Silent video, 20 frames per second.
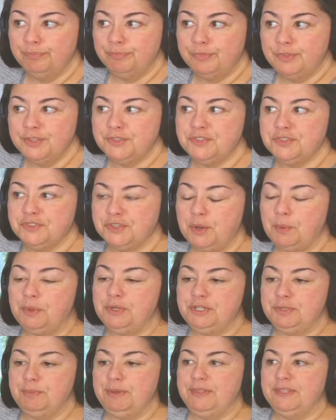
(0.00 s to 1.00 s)
this is
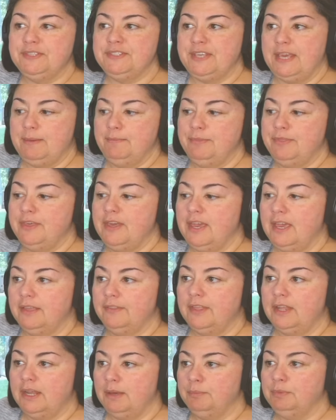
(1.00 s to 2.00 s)
going to be the same thing,
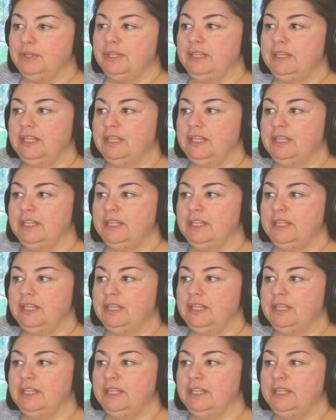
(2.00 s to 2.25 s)
that Emily